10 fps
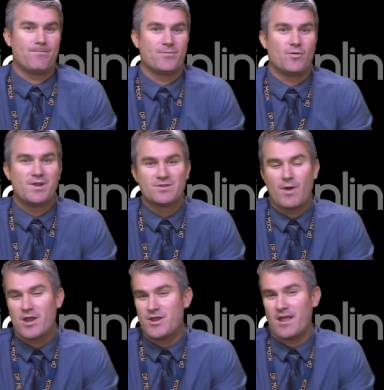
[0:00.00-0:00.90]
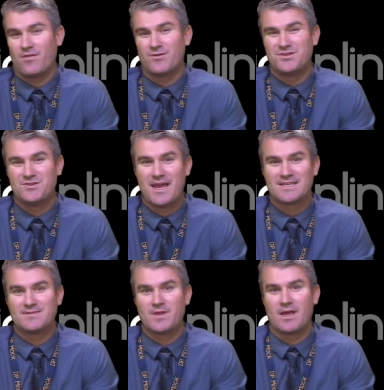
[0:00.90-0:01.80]
And the reason why you're taking those two
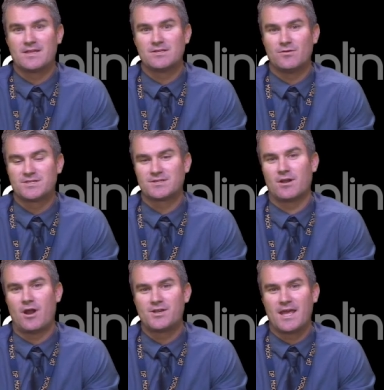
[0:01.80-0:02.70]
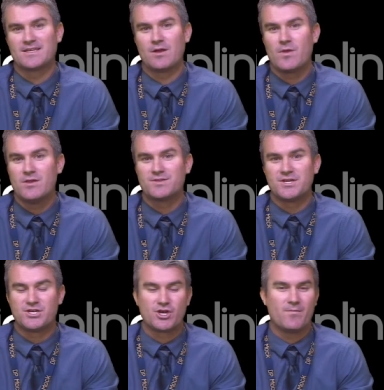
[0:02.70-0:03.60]
tests is because those are tests that we use to
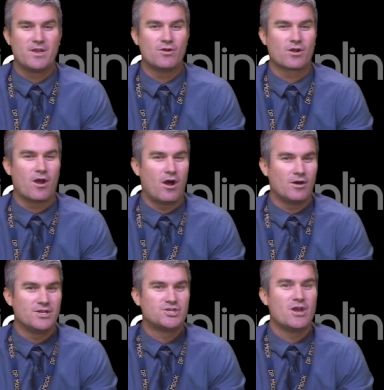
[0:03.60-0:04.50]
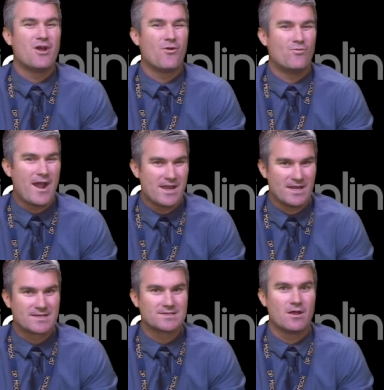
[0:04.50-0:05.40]
determine your college
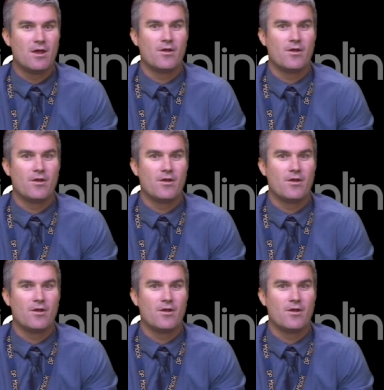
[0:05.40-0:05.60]
readiness